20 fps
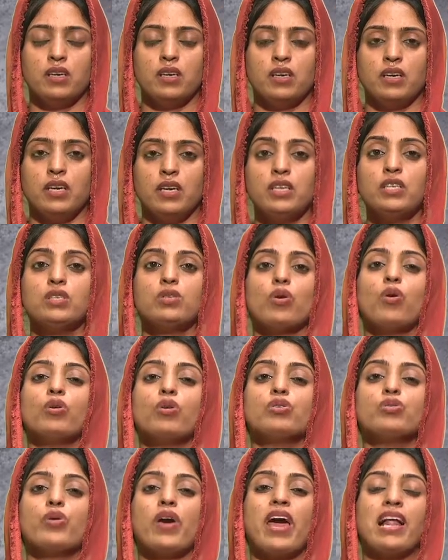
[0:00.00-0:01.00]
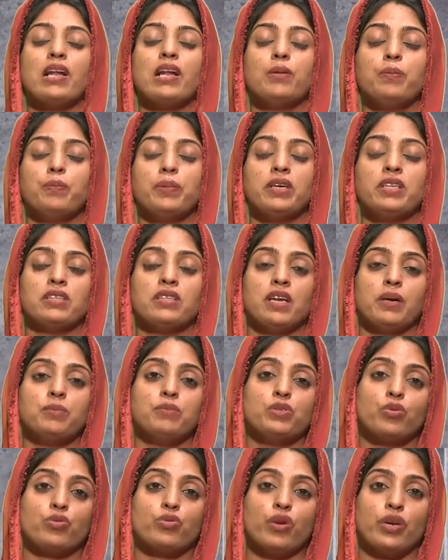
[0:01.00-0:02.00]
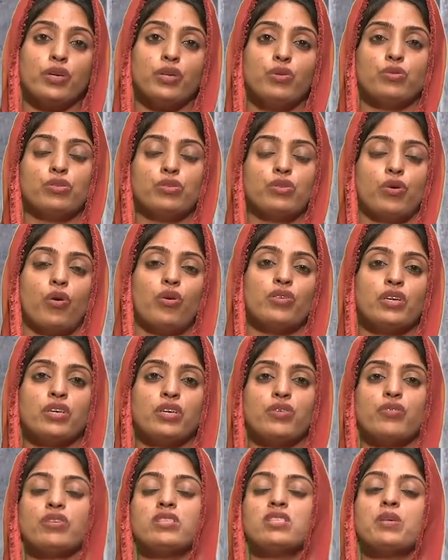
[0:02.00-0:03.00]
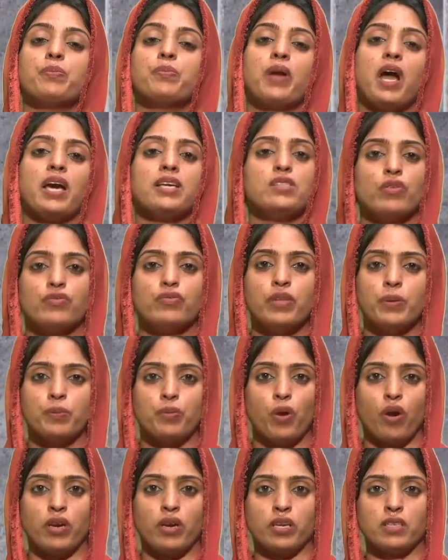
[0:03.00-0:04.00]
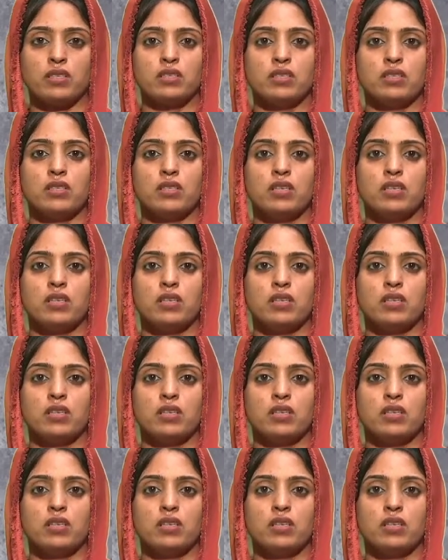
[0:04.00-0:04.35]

It is also helping them to reduce or decrease the price of the product